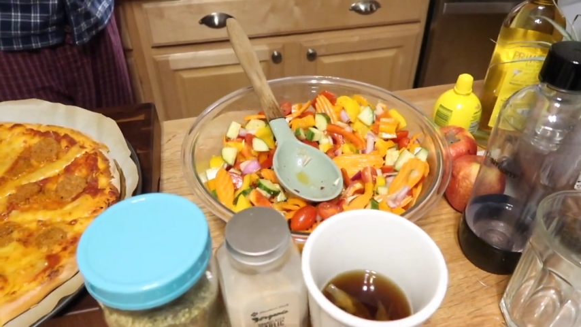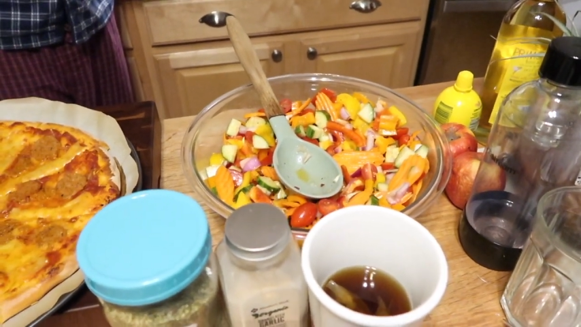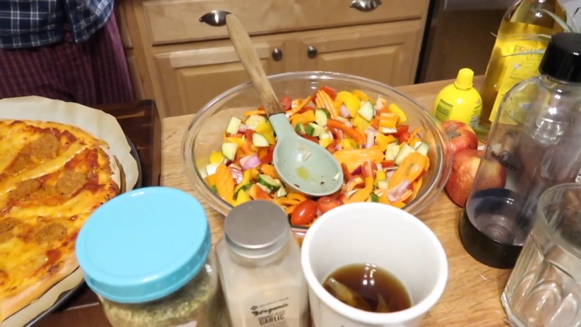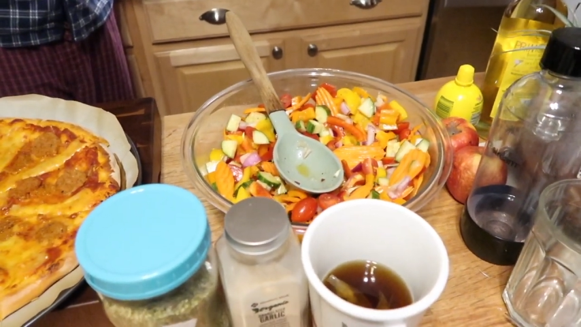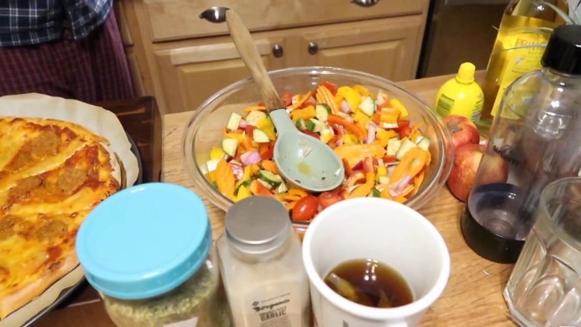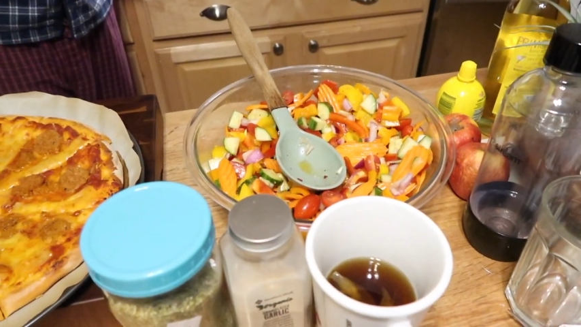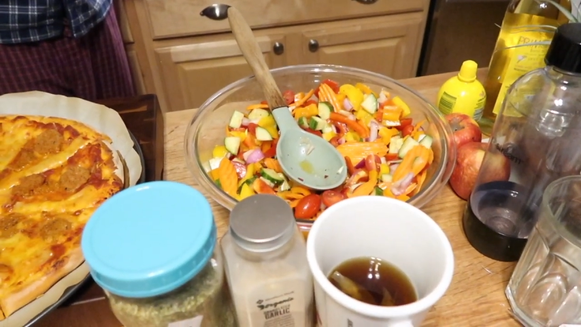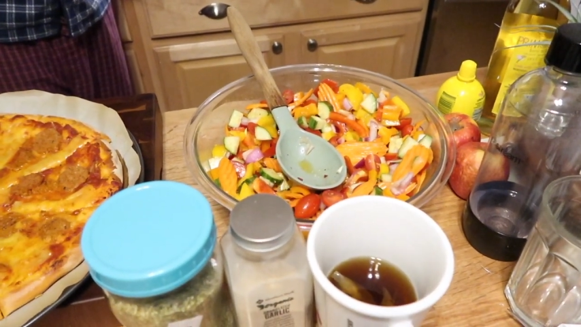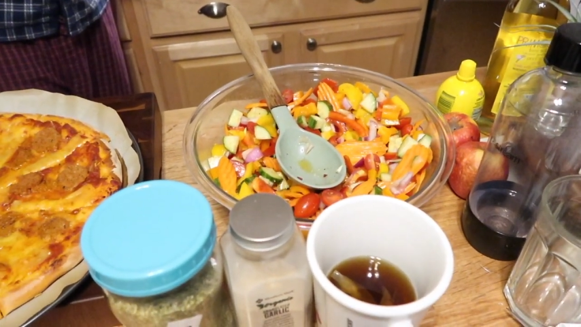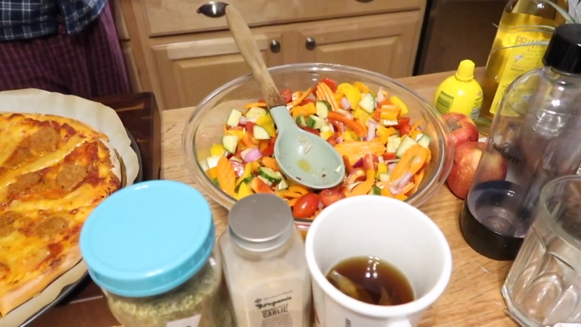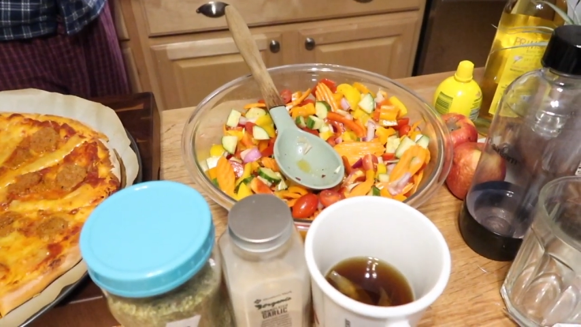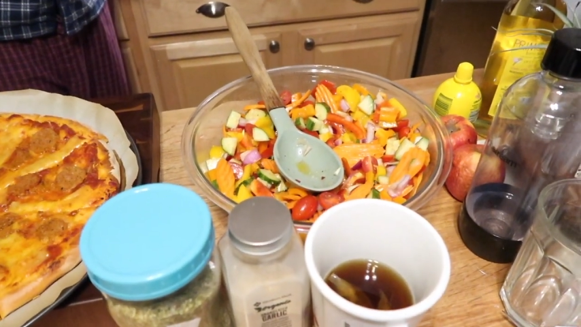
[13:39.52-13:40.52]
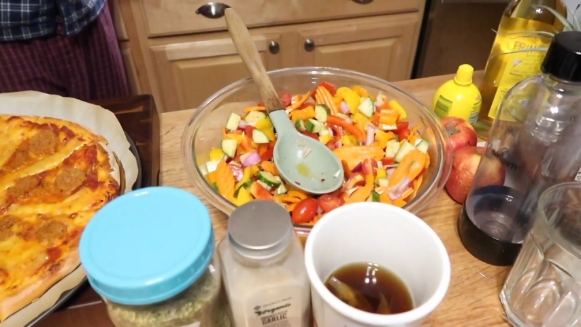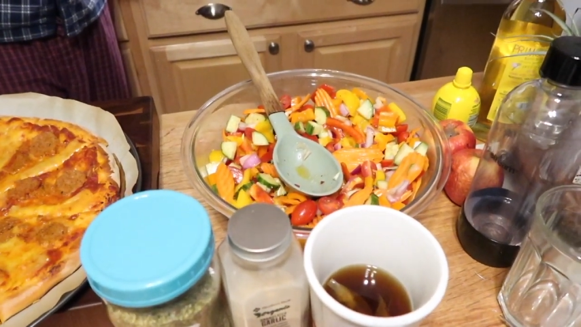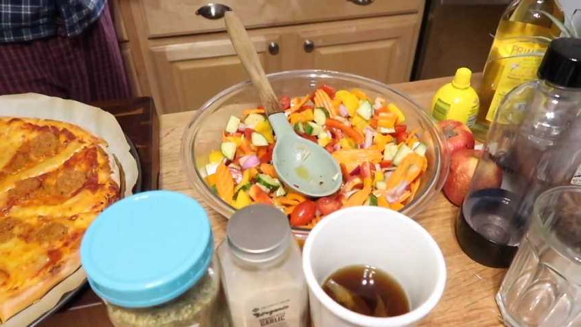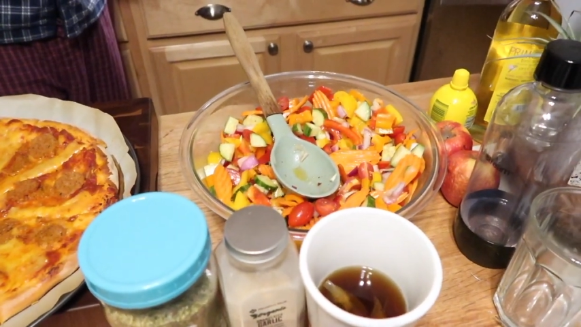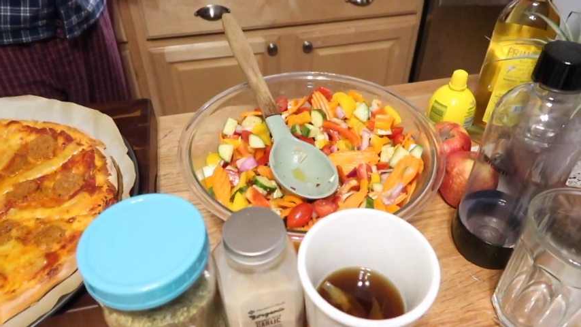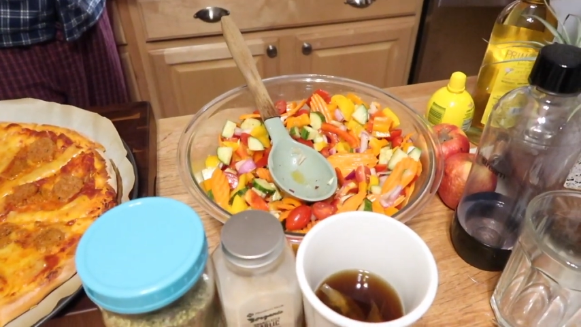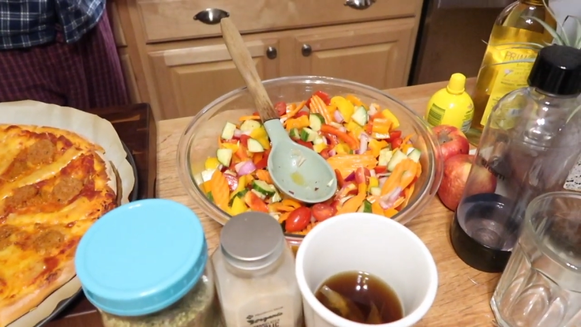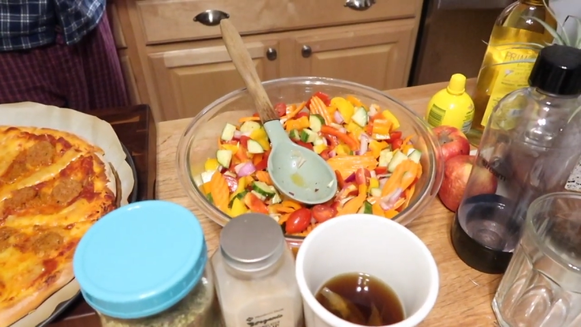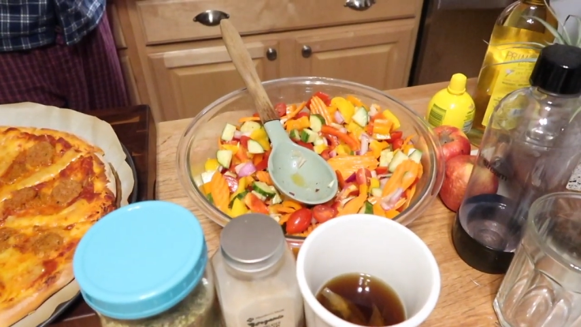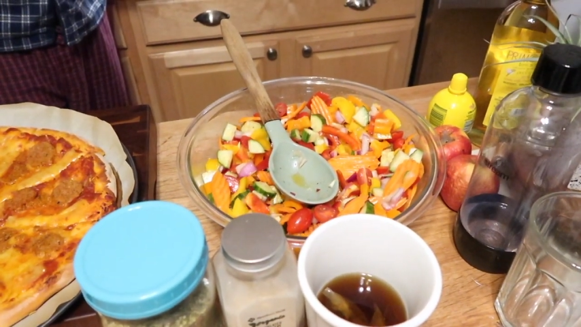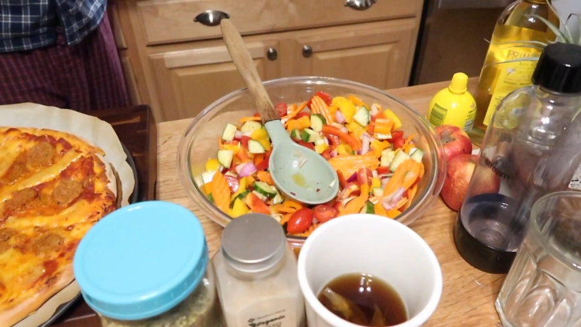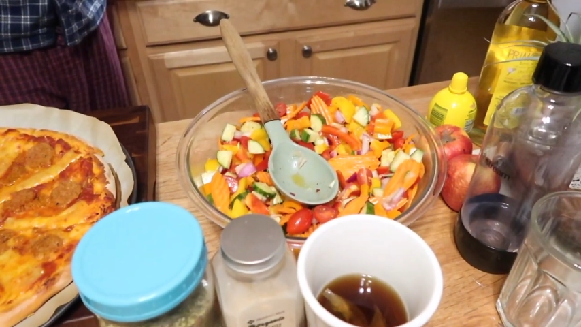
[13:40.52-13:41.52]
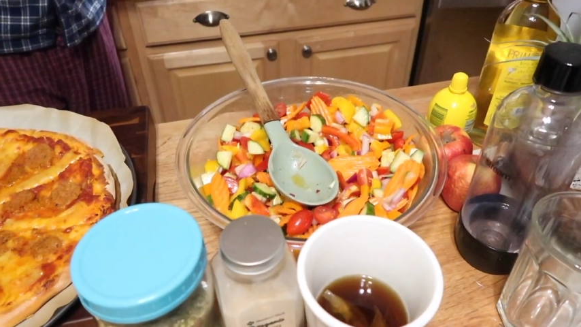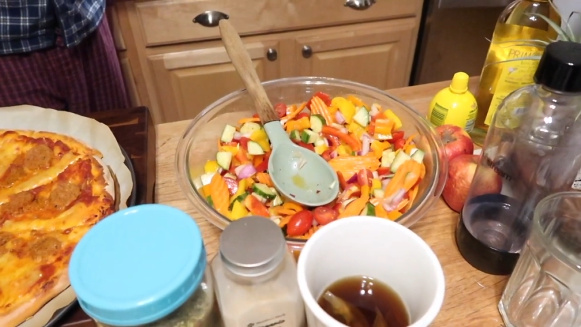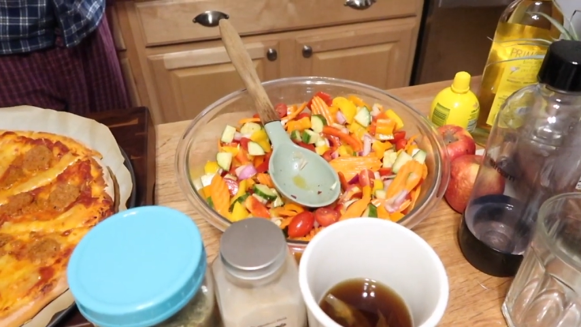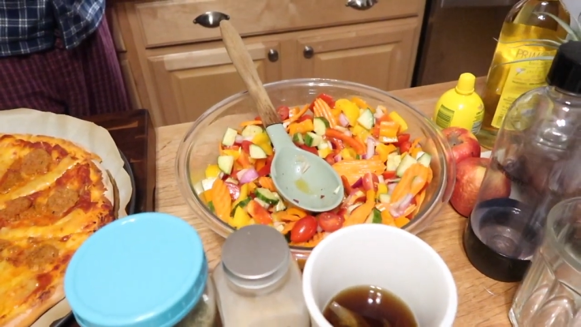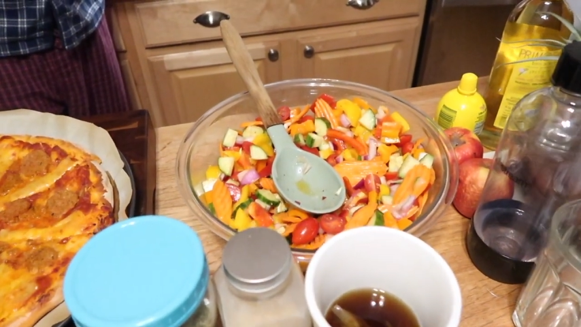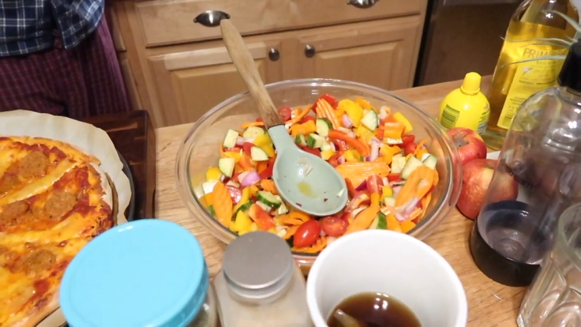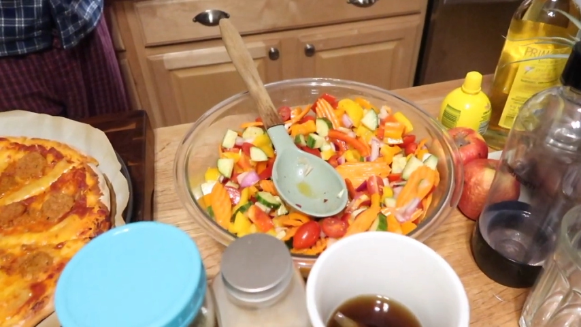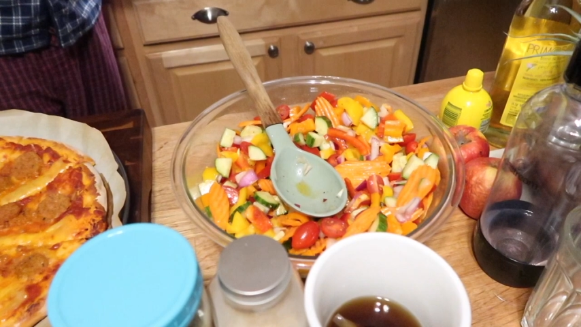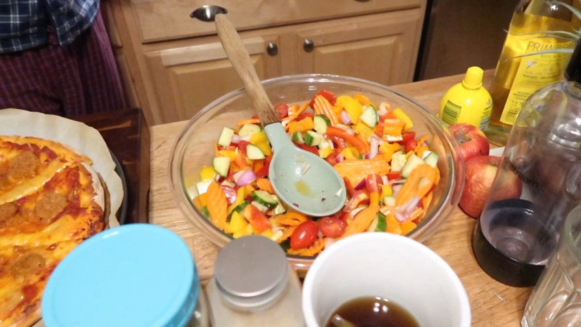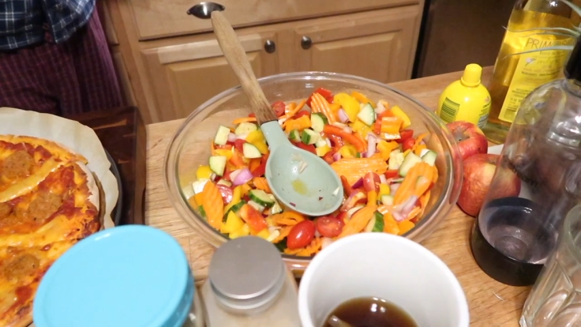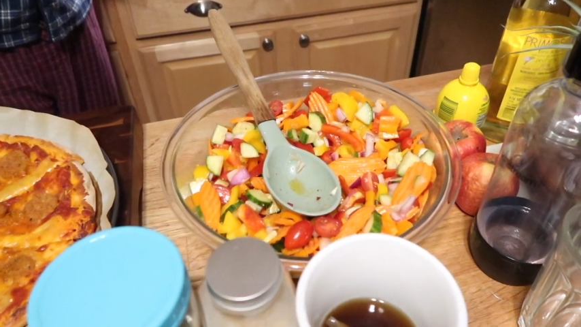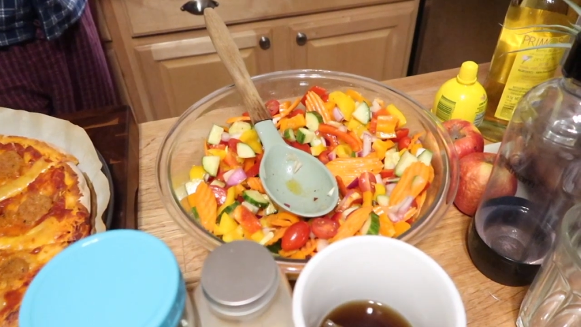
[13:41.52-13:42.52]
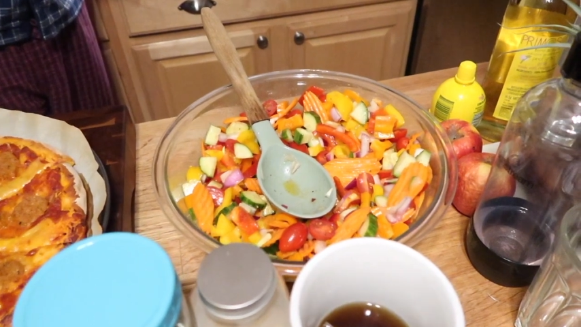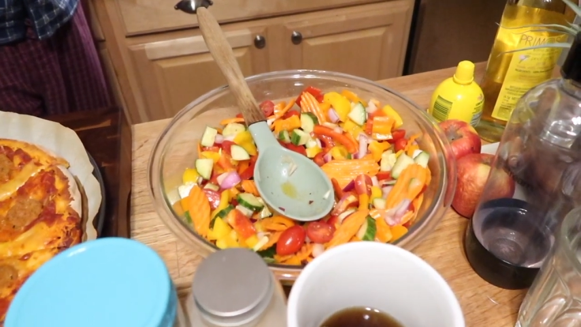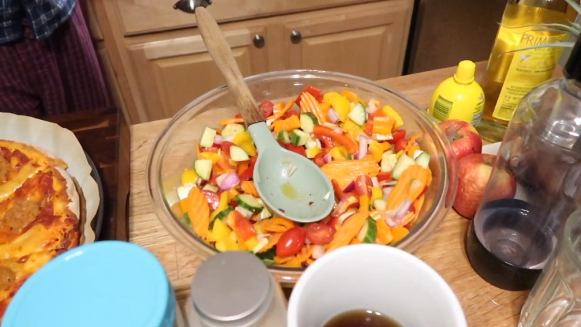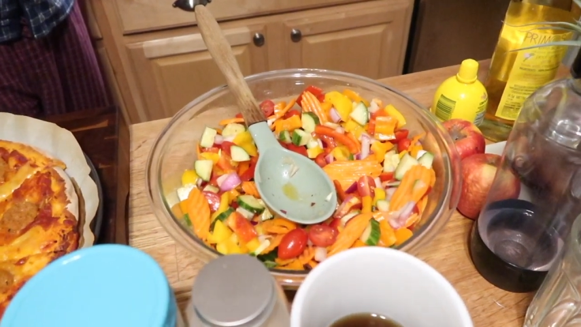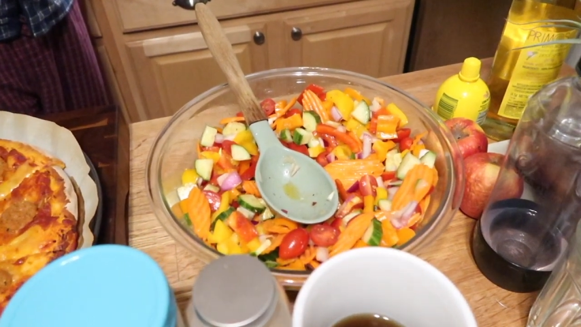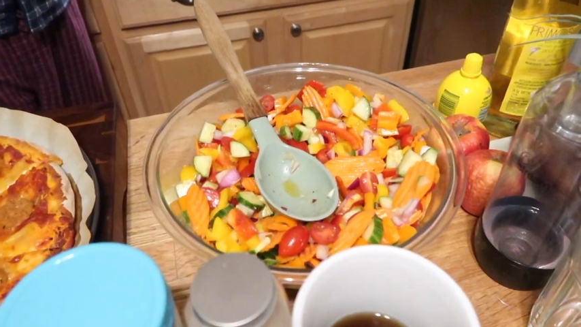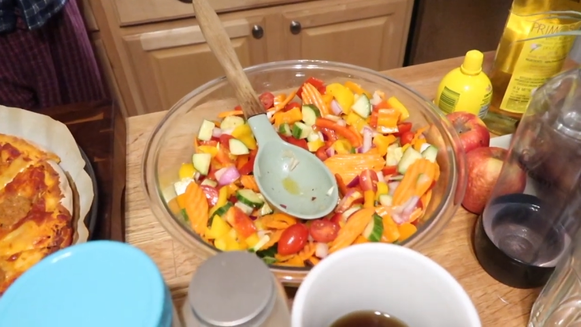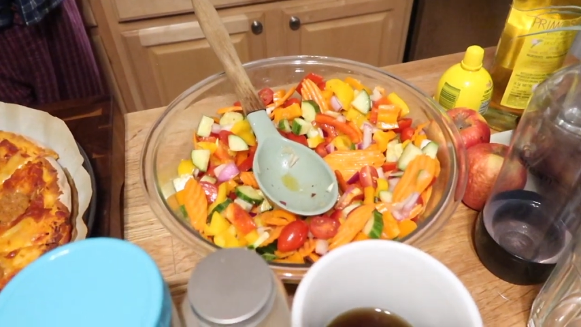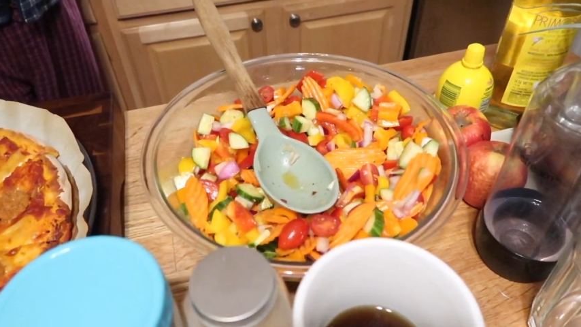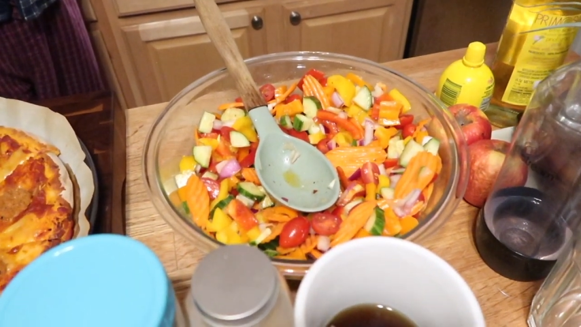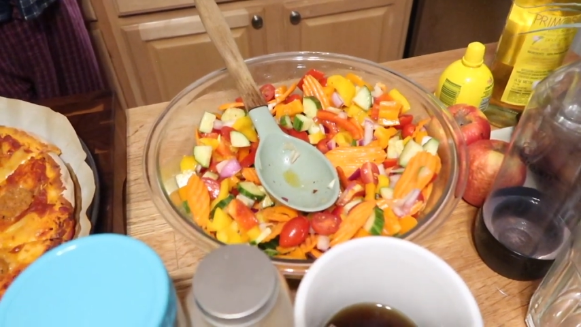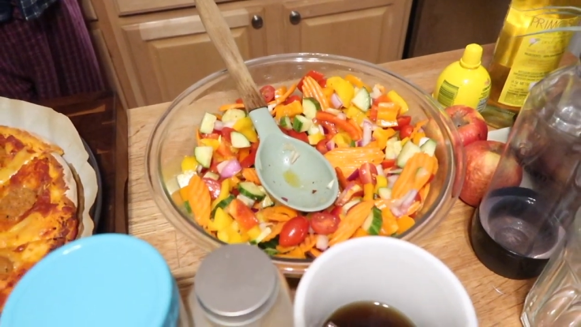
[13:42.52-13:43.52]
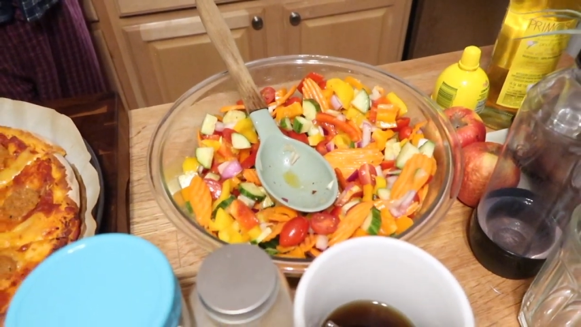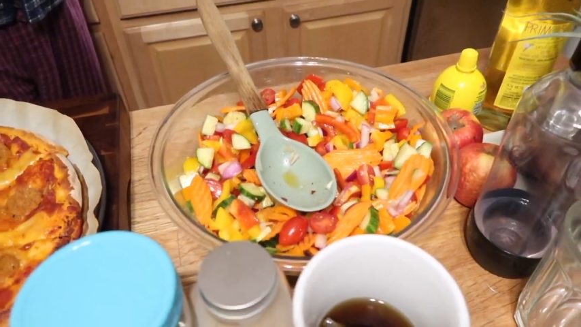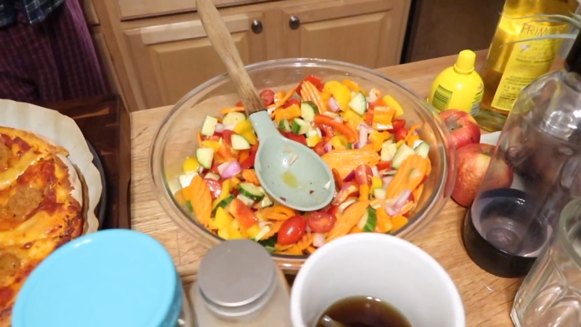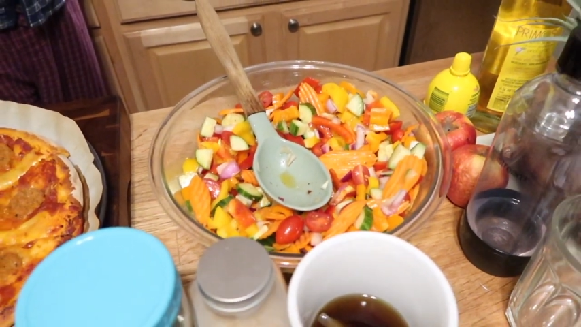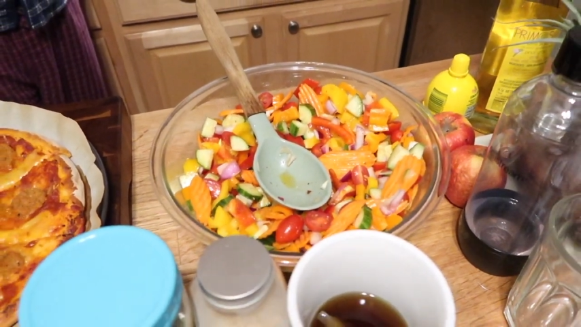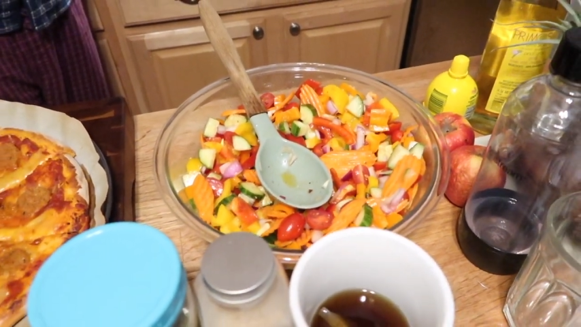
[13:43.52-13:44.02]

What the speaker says: No face is visible, so there are no lips to read.